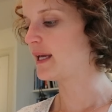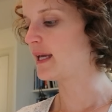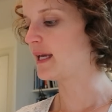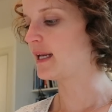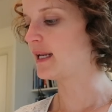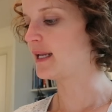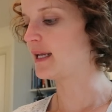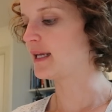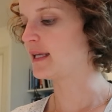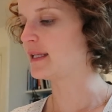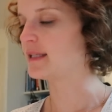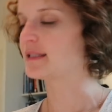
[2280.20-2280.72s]
it
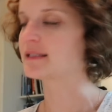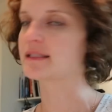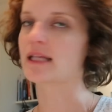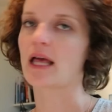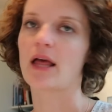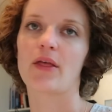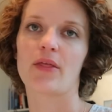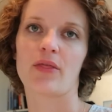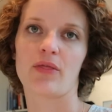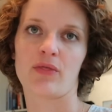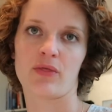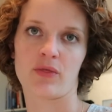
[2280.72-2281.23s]
is
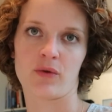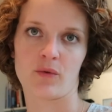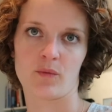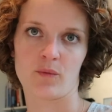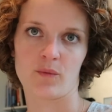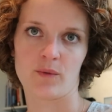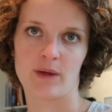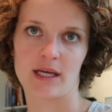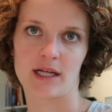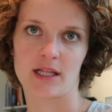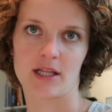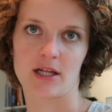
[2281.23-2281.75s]

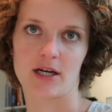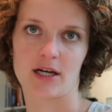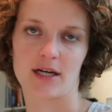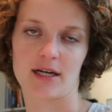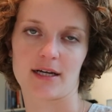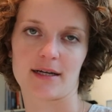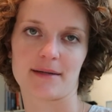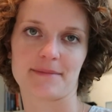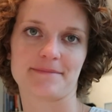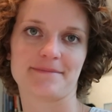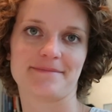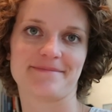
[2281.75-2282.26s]
3 o'clock.